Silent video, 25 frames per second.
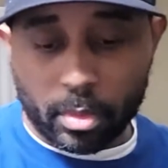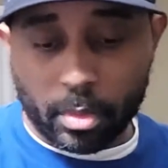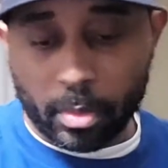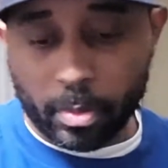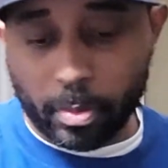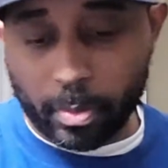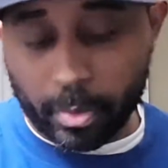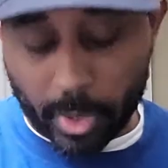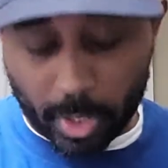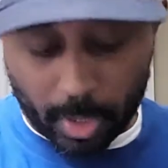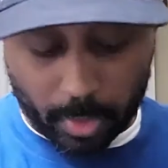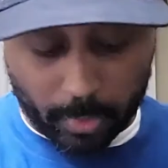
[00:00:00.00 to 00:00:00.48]

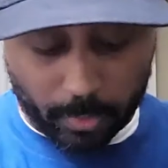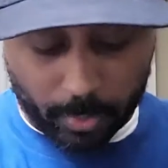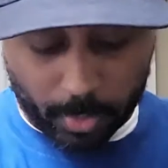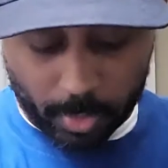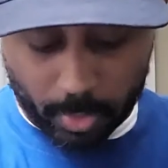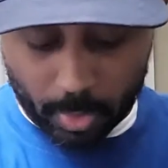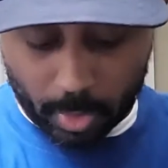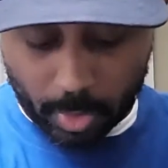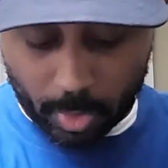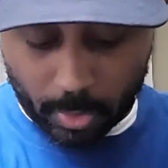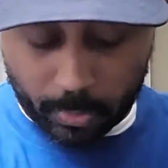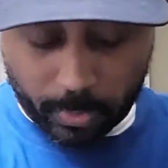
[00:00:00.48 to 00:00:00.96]
better
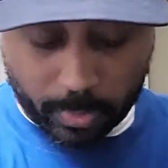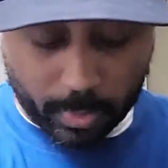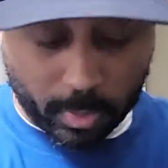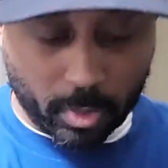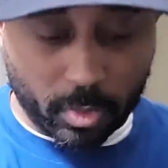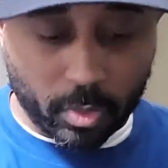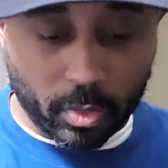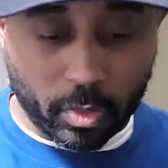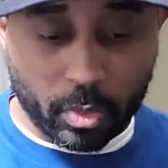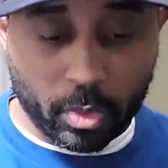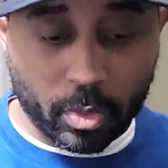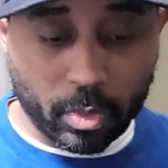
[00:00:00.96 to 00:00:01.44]
view of
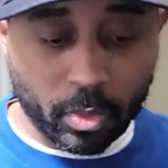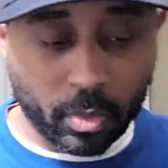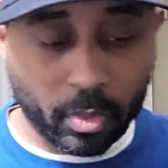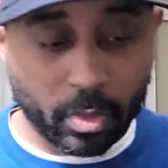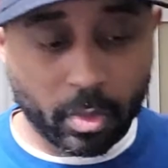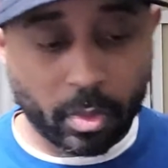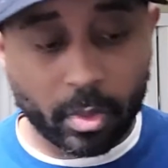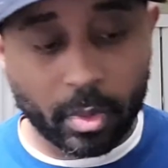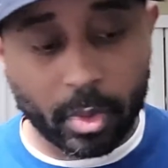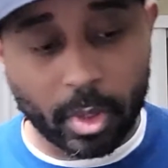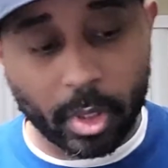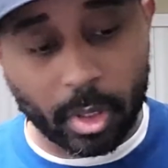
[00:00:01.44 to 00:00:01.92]

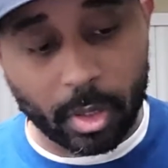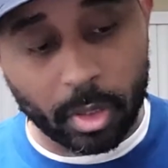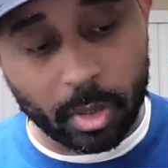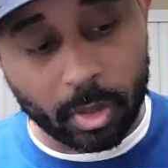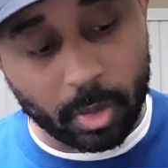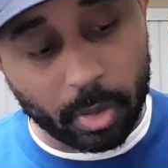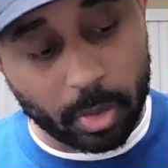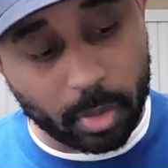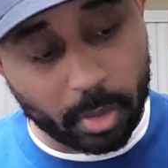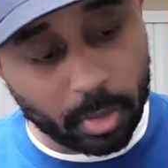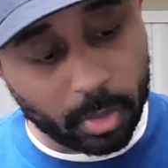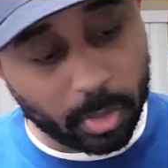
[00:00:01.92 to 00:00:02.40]

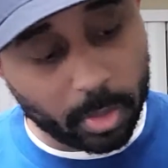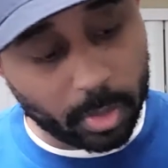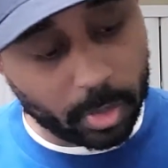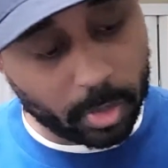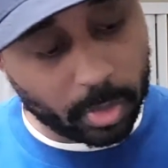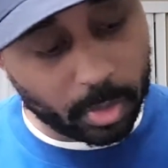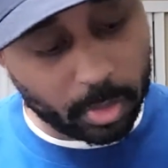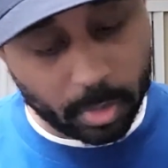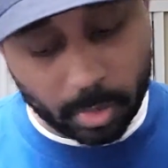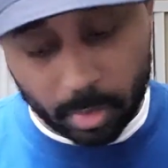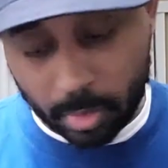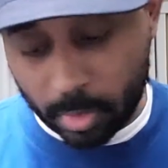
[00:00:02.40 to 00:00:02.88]
the
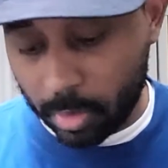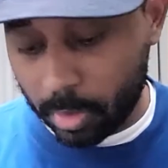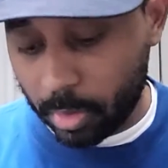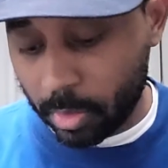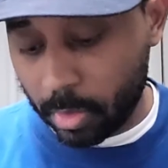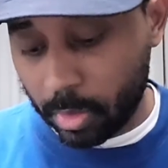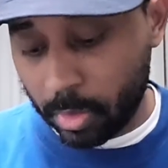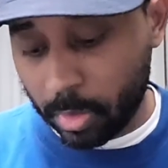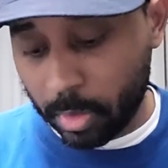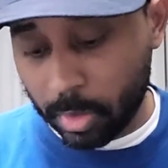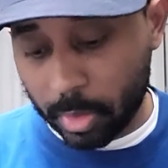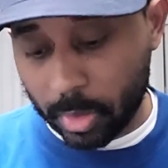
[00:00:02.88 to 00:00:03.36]

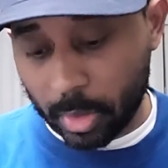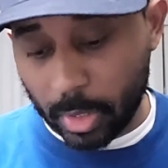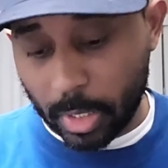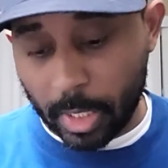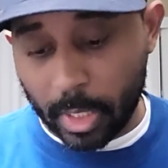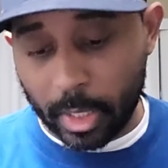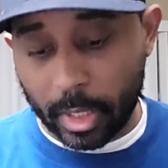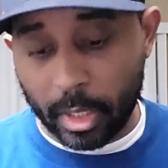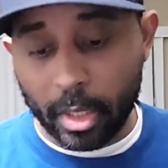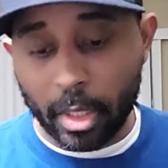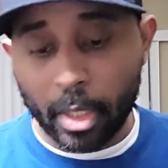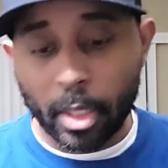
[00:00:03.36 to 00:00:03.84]

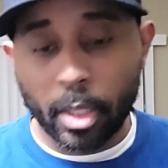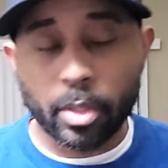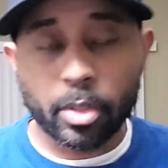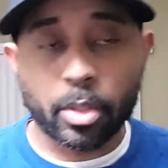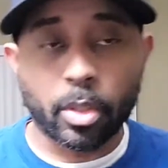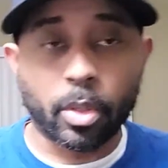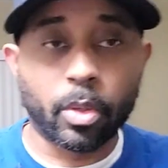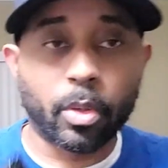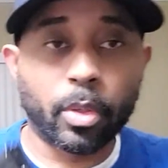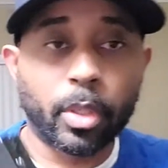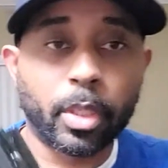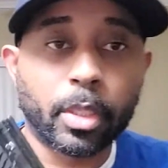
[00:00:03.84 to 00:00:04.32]
slide.
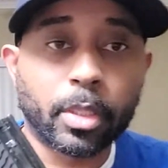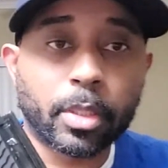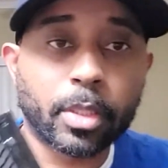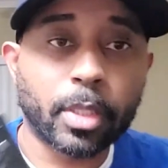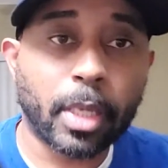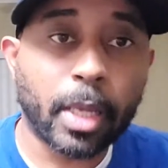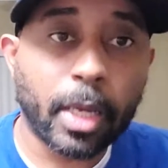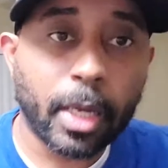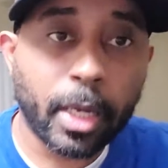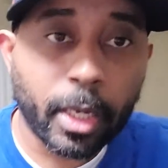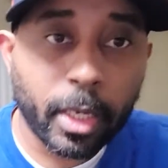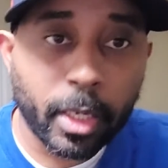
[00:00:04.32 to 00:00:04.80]
So in the
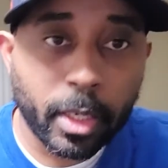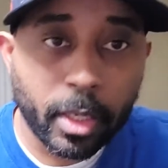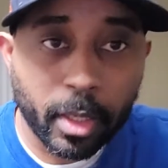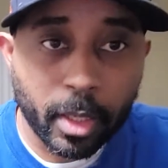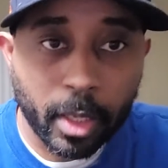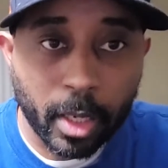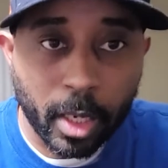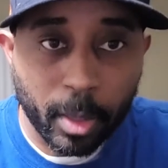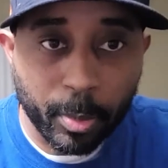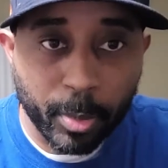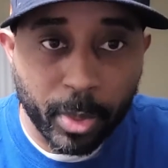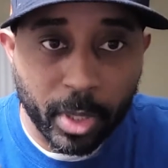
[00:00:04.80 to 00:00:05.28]
slide,
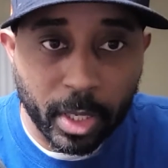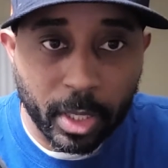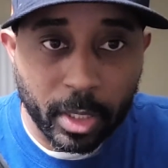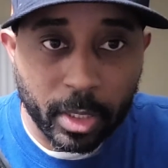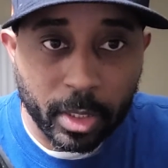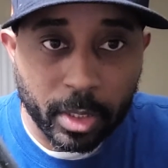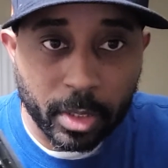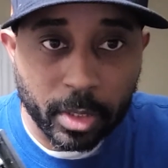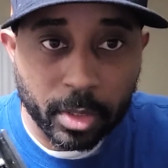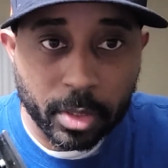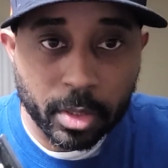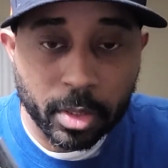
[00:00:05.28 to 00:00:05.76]
I
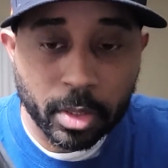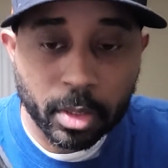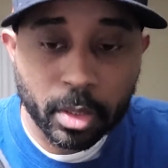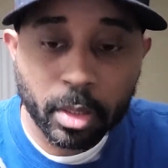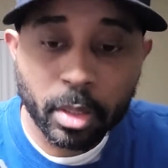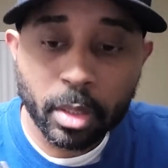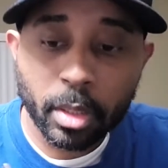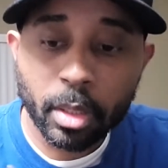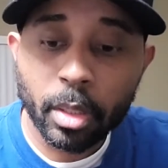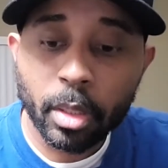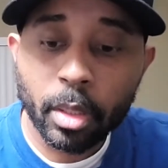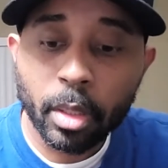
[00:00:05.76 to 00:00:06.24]
polish
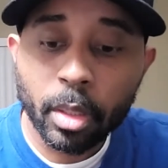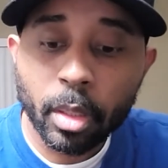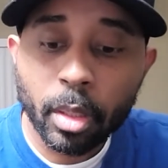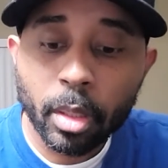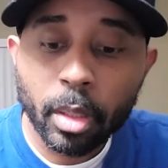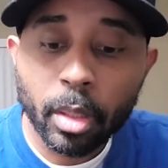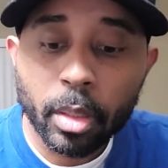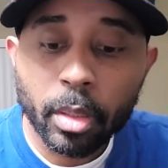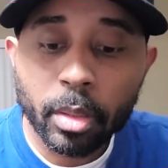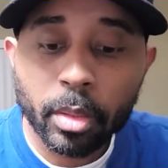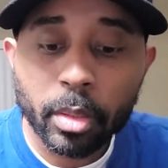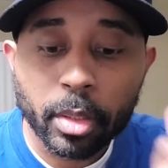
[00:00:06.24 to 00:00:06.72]

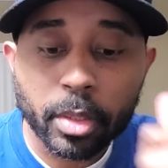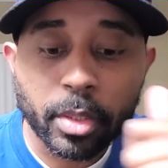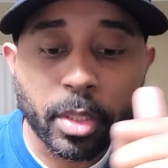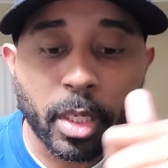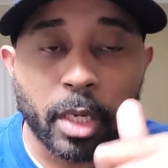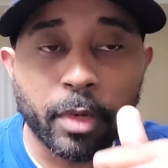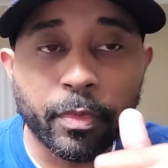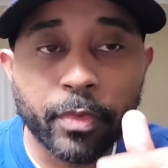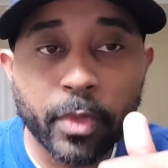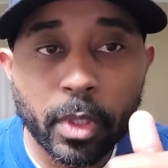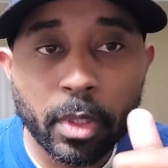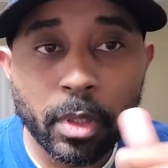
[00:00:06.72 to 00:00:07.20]
the
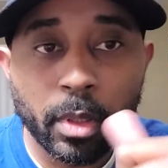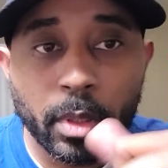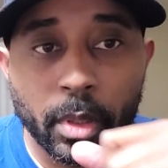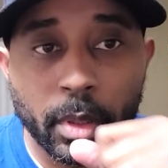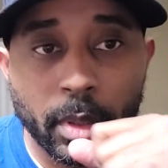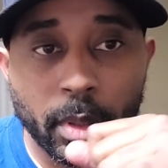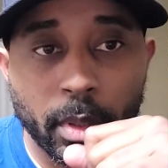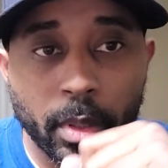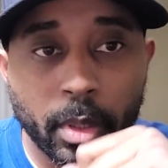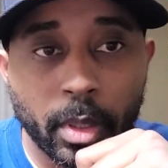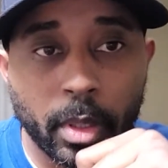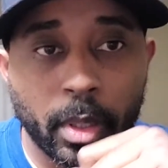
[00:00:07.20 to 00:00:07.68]
safety
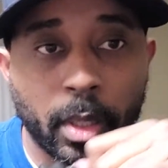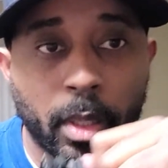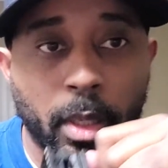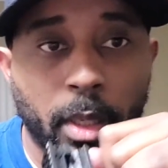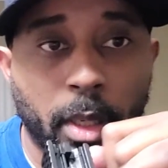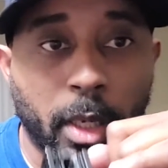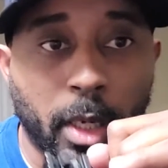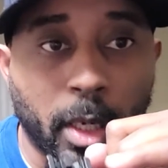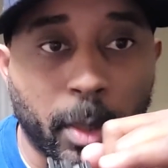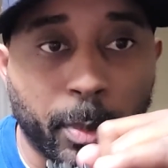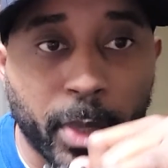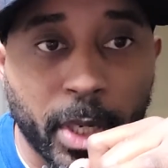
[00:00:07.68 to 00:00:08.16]

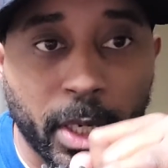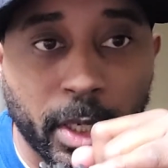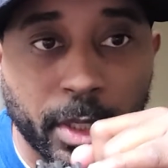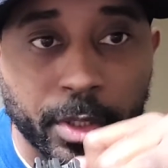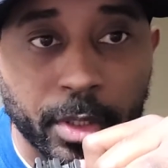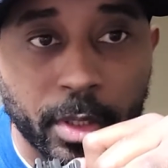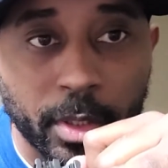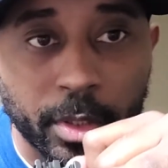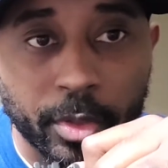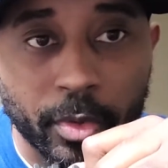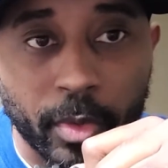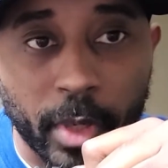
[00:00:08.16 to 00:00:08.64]
and I polish
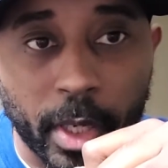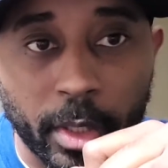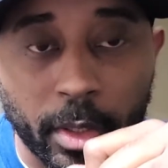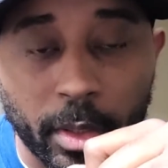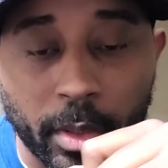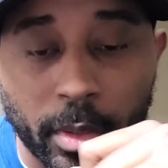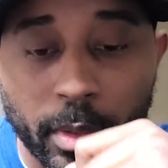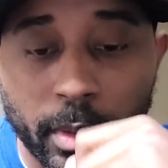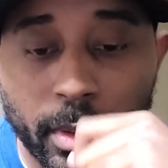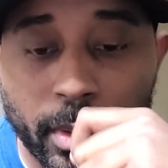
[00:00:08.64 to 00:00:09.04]
the striker.